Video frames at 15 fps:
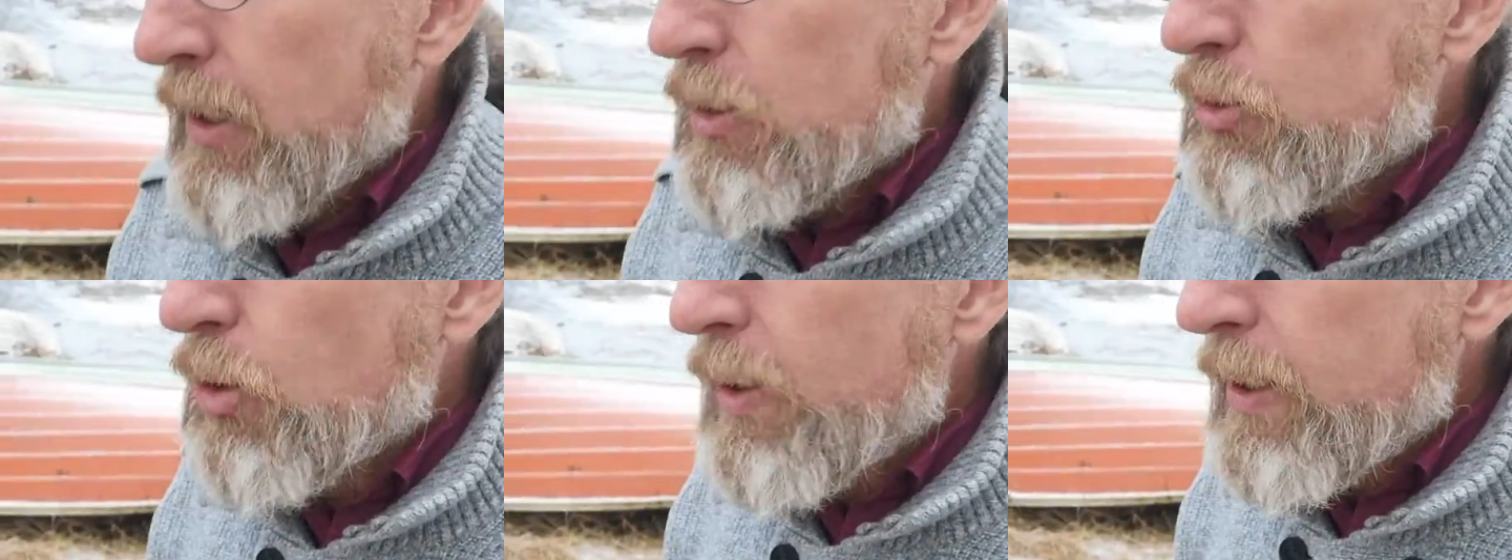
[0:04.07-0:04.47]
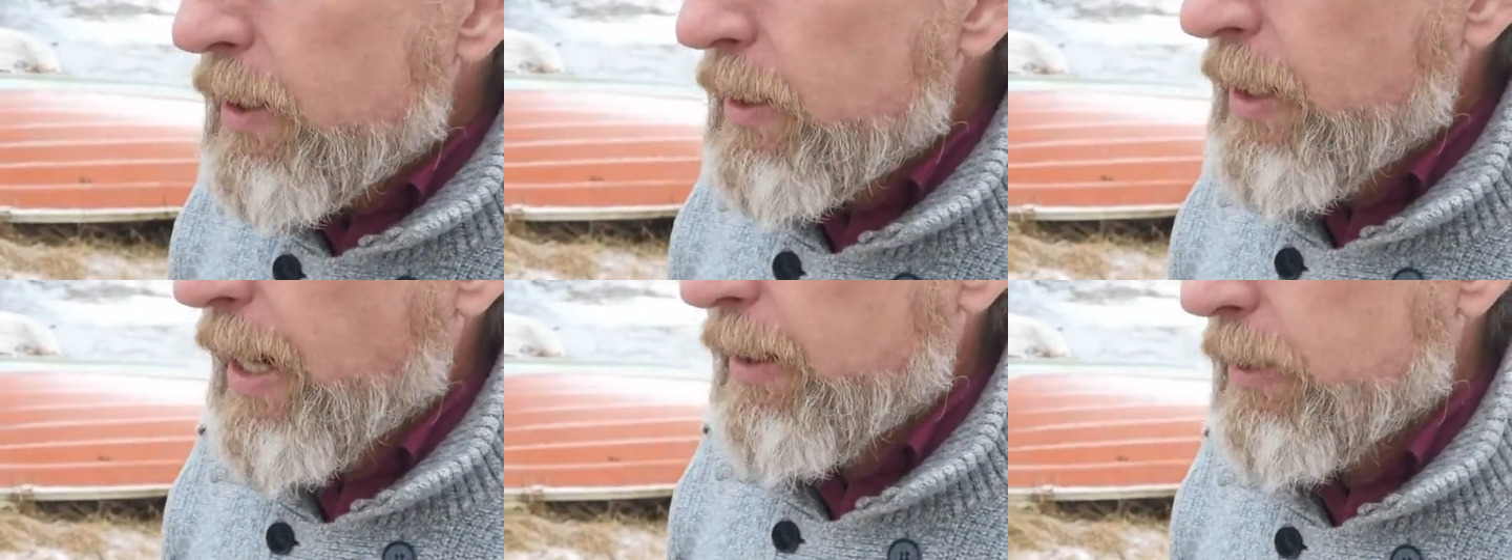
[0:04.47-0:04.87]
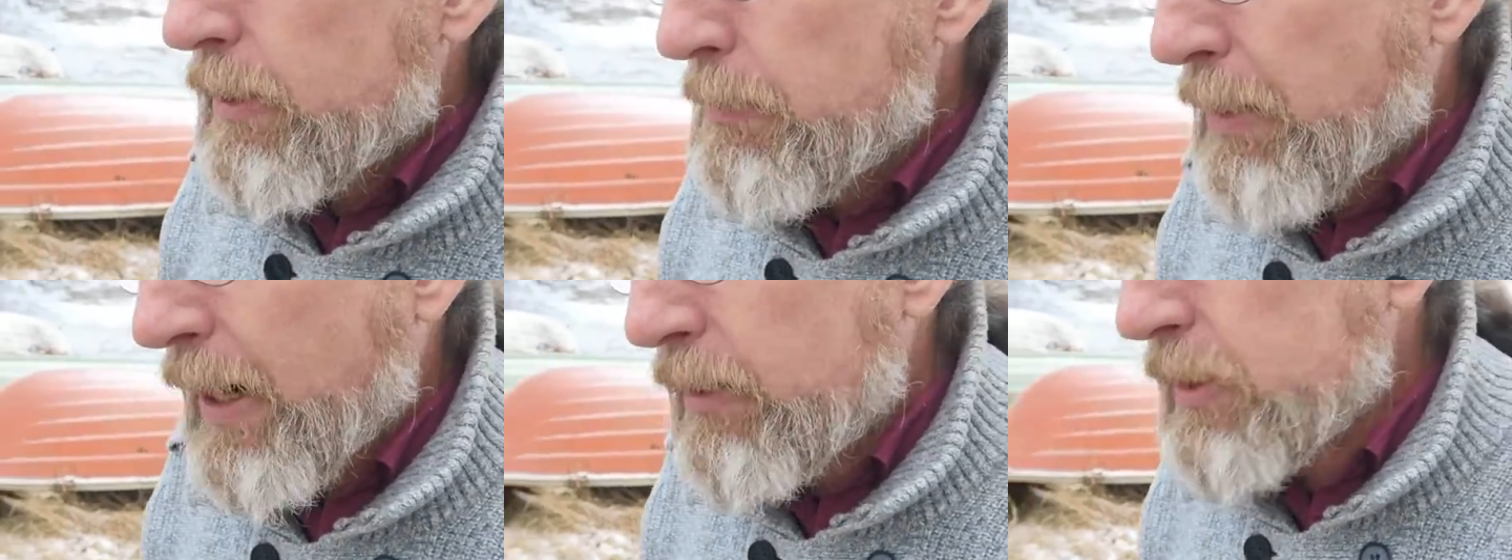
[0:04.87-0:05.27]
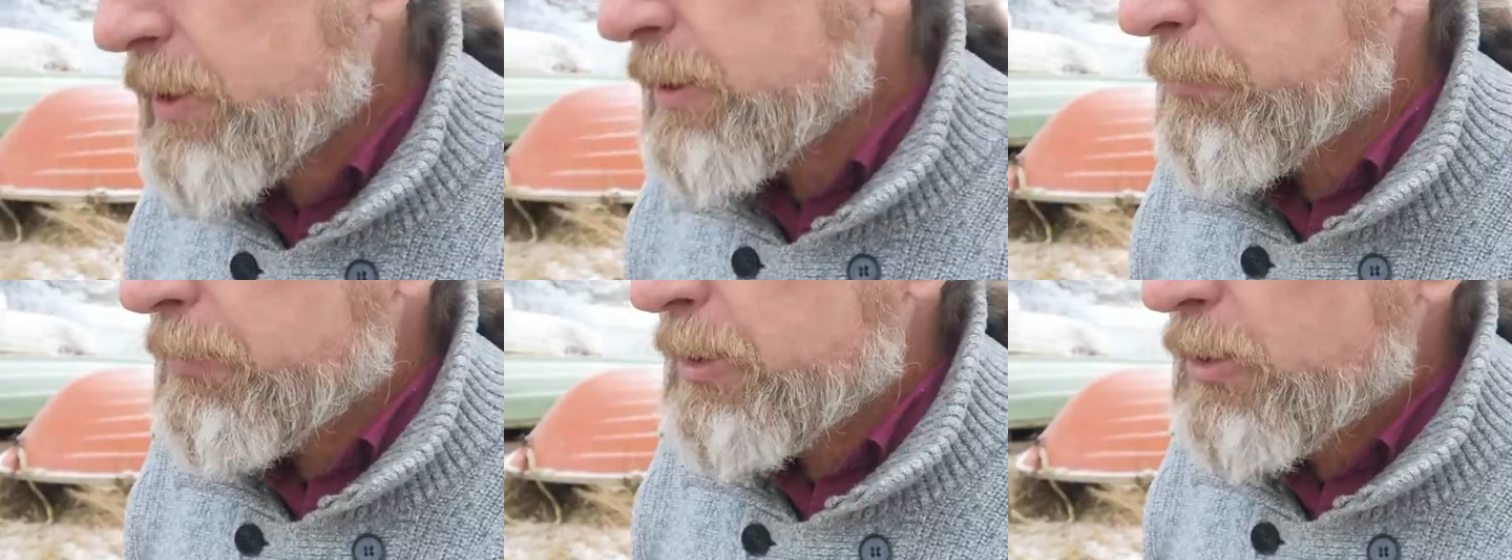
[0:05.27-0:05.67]
drawing a
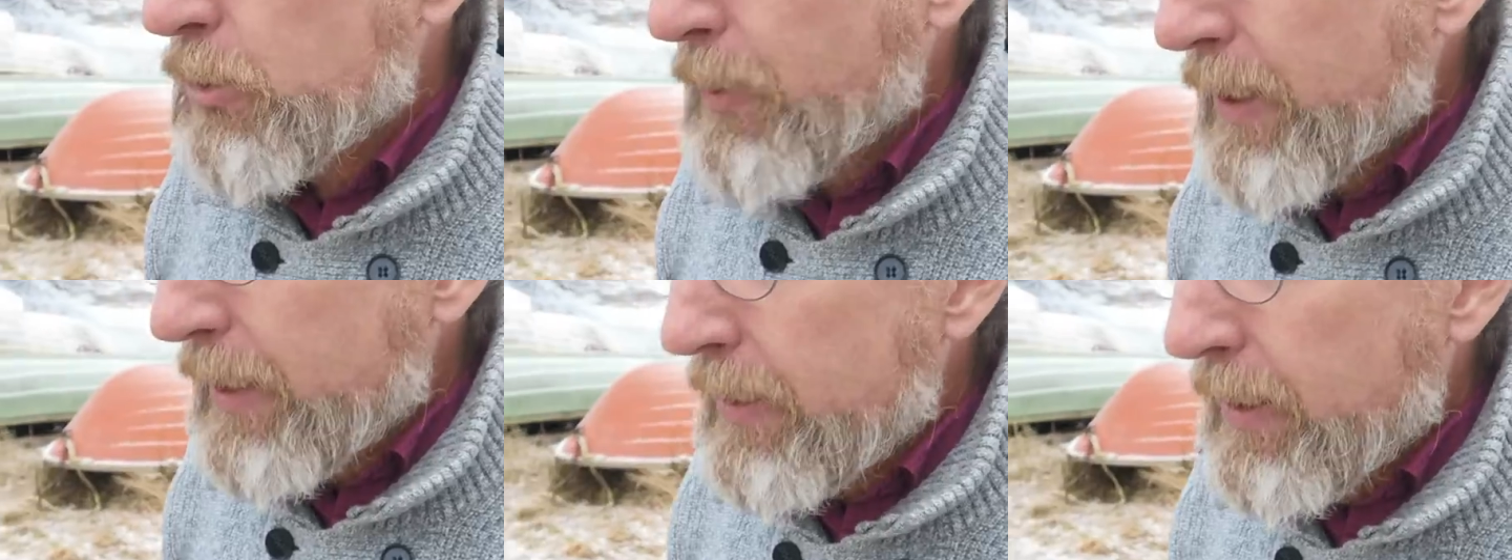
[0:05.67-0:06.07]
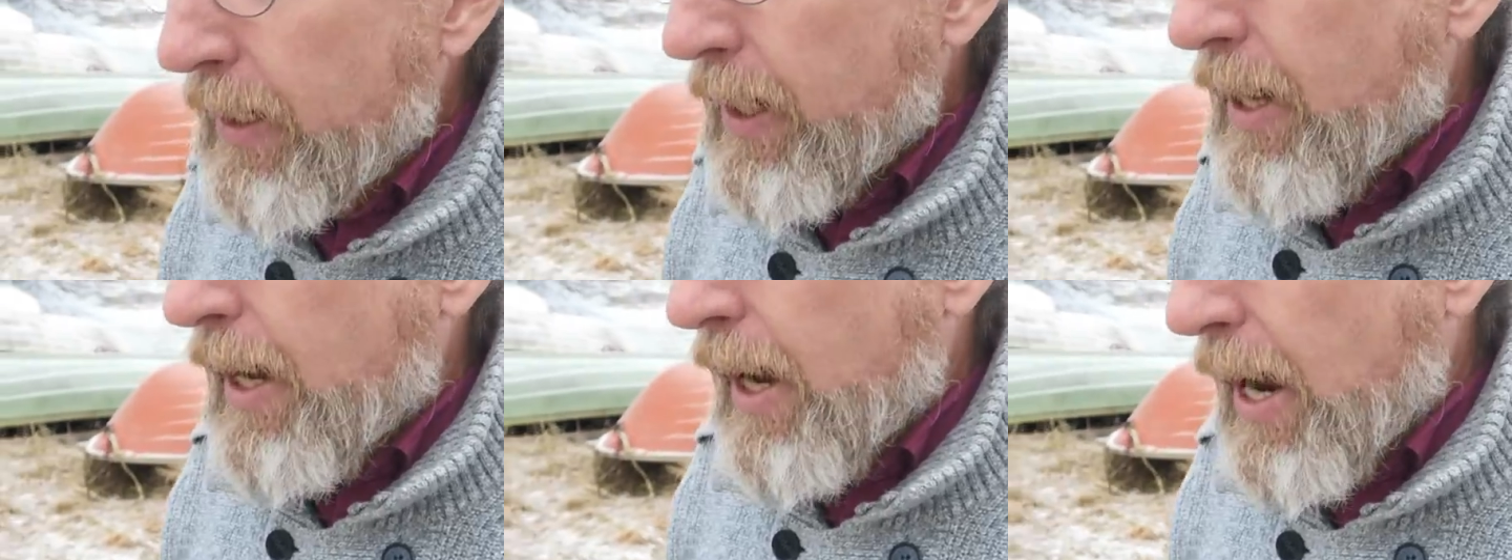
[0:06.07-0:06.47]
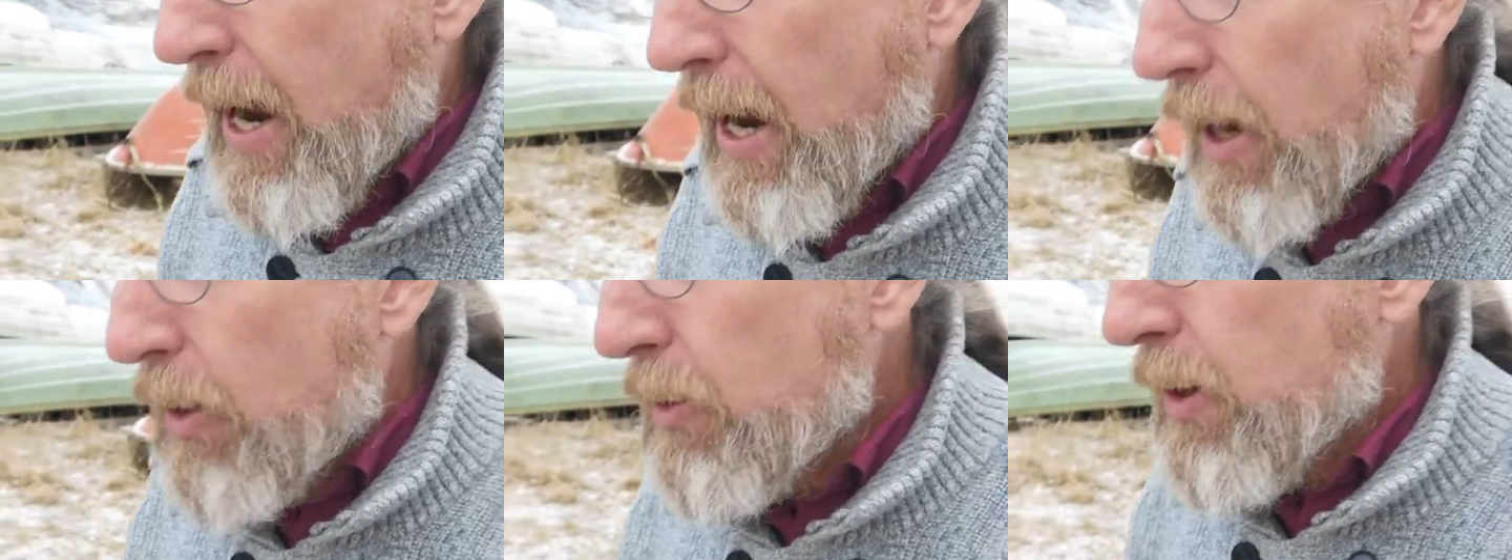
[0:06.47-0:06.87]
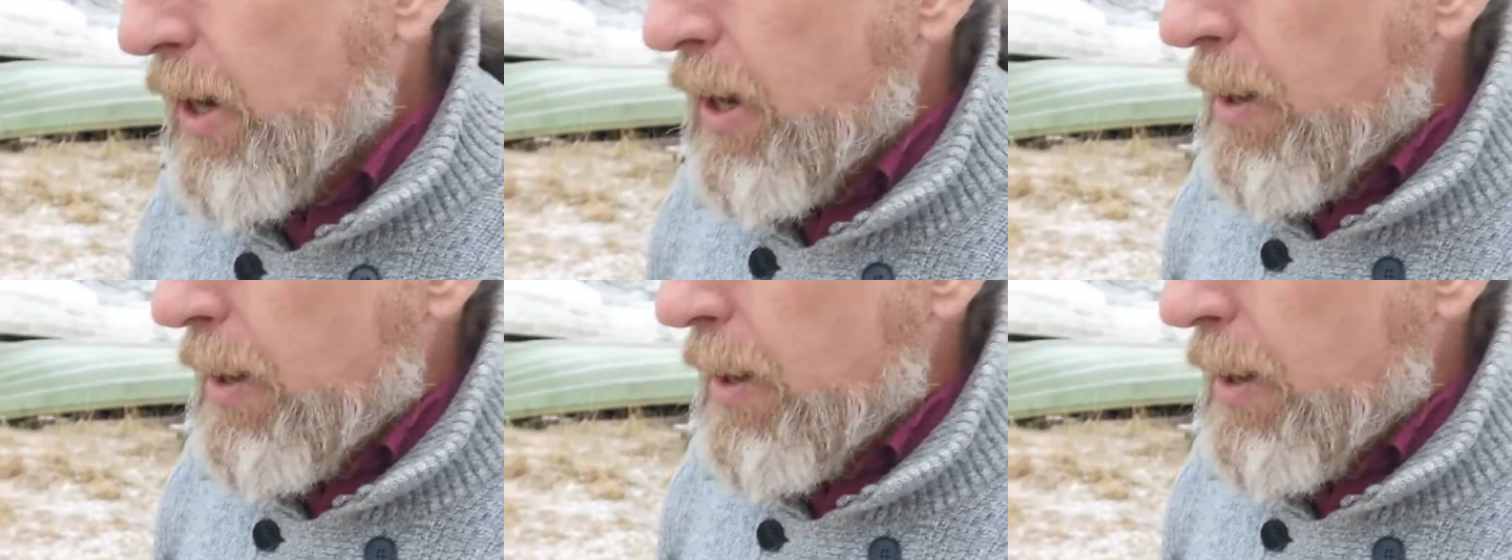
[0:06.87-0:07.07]
comparison between how